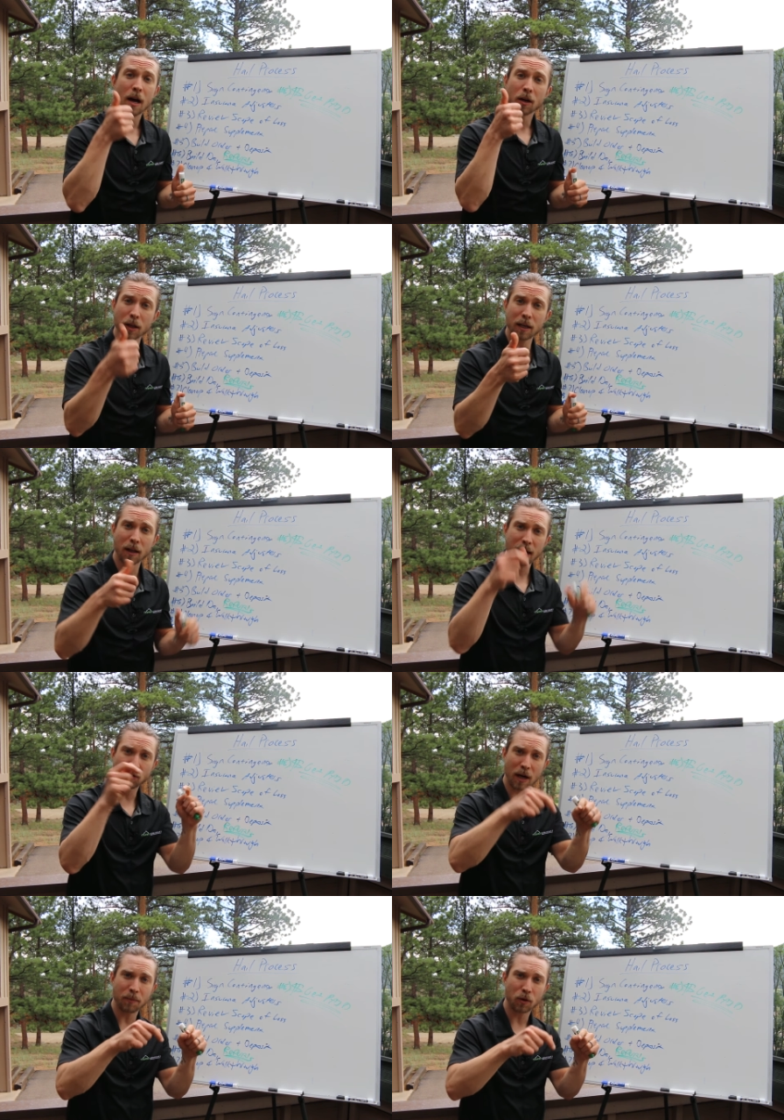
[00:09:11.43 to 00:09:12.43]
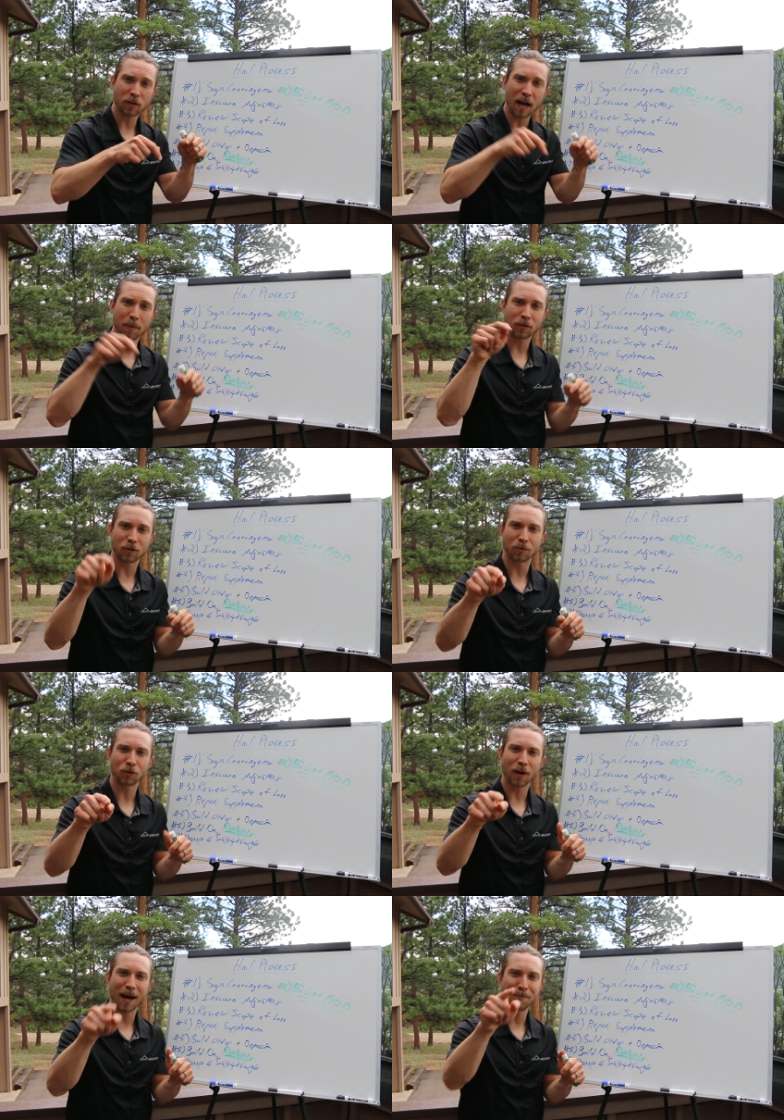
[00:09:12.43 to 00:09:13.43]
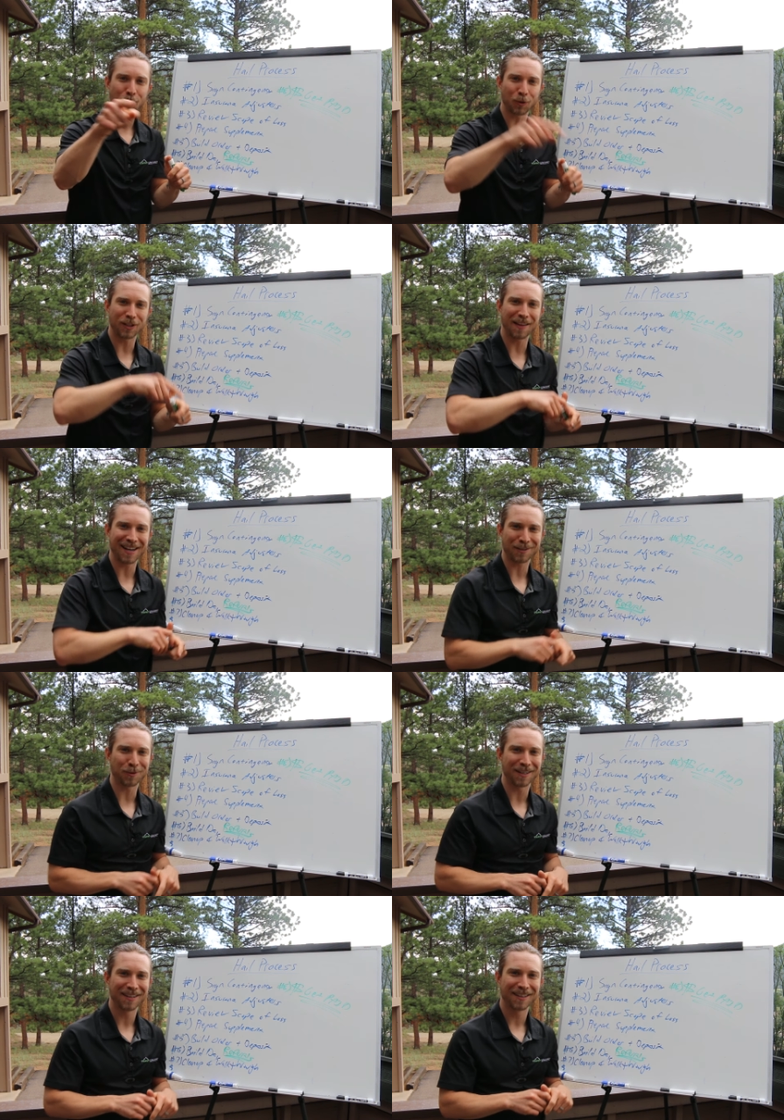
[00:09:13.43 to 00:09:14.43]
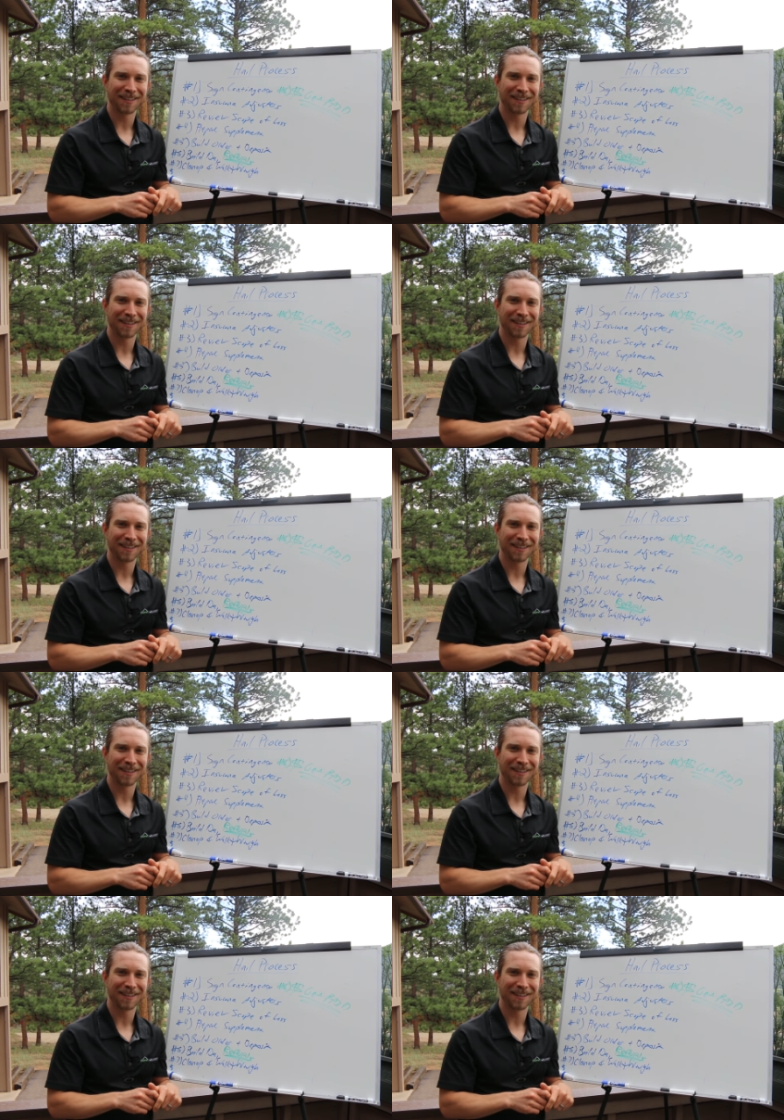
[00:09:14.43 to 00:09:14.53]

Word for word: Click like, drop those comments, subscribe. We'll see you in the next one.